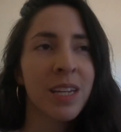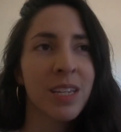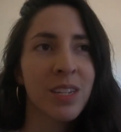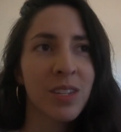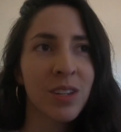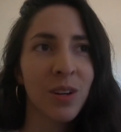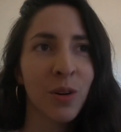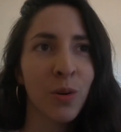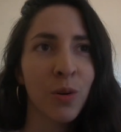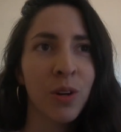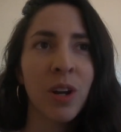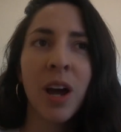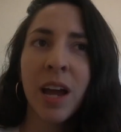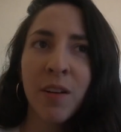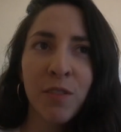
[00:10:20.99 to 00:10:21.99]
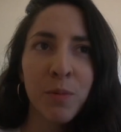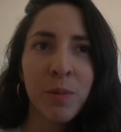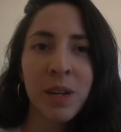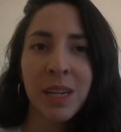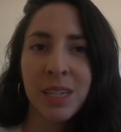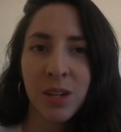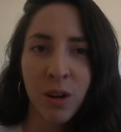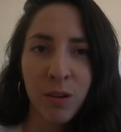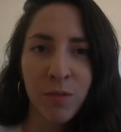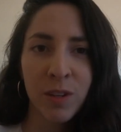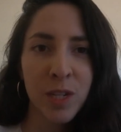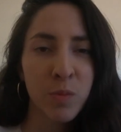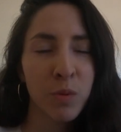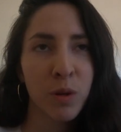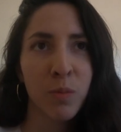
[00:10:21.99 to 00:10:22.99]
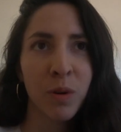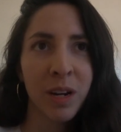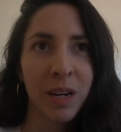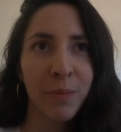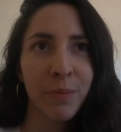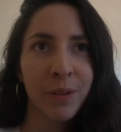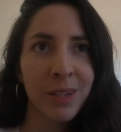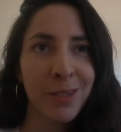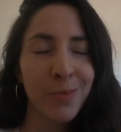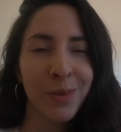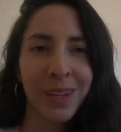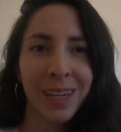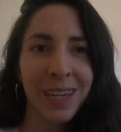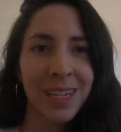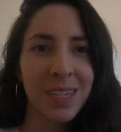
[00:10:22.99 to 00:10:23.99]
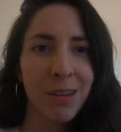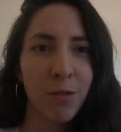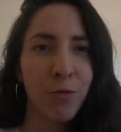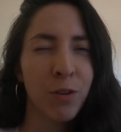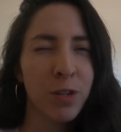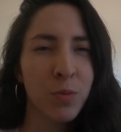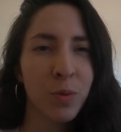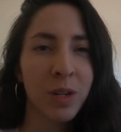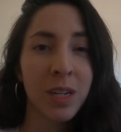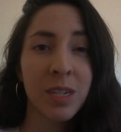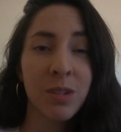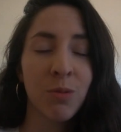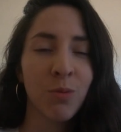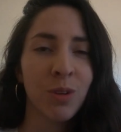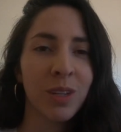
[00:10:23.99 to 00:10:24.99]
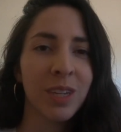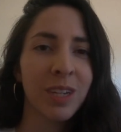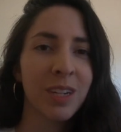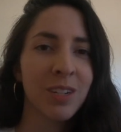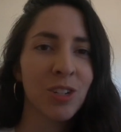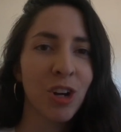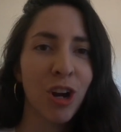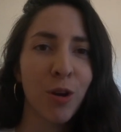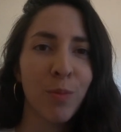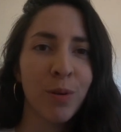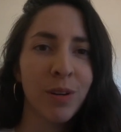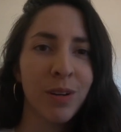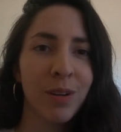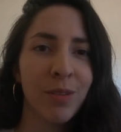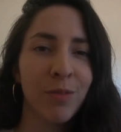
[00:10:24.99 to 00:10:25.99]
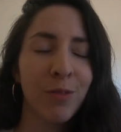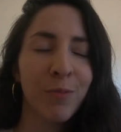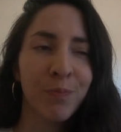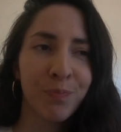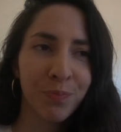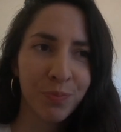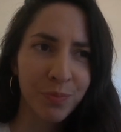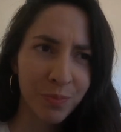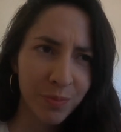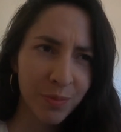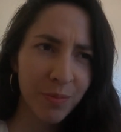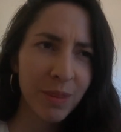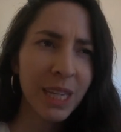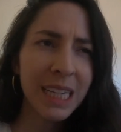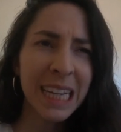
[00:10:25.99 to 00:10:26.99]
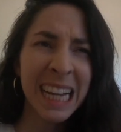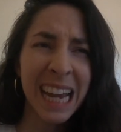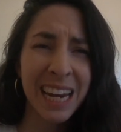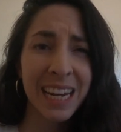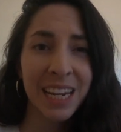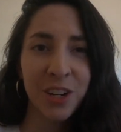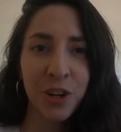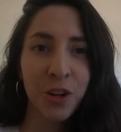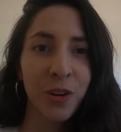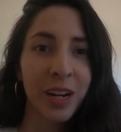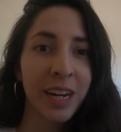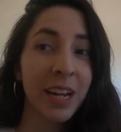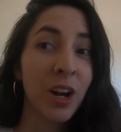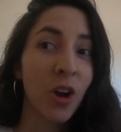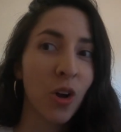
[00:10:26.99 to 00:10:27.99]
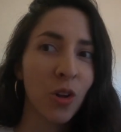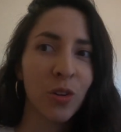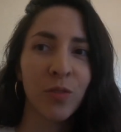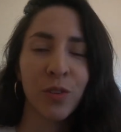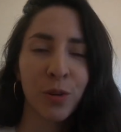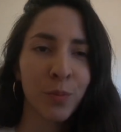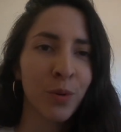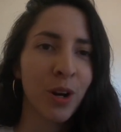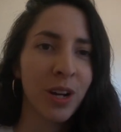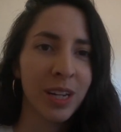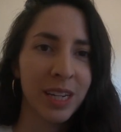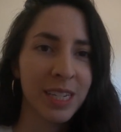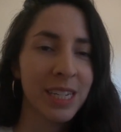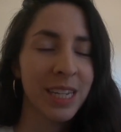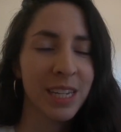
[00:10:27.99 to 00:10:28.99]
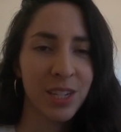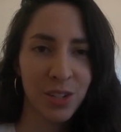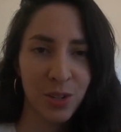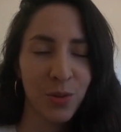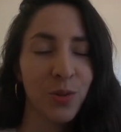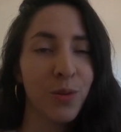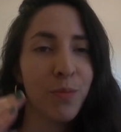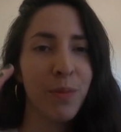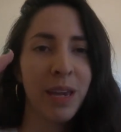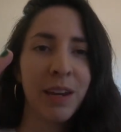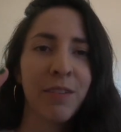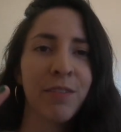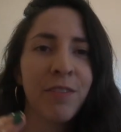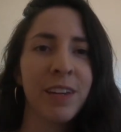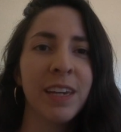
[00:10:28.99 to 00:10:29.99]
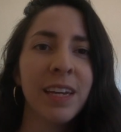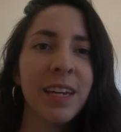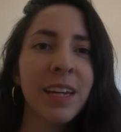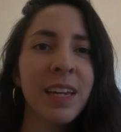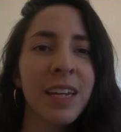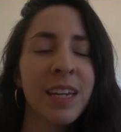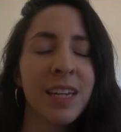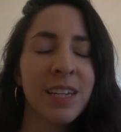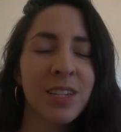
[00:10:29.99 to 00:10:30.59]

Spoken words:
So not everybody's on Facebook Marketplace, but like I said, Facebook does a really good job of kind of integrating all of their products into the main feed.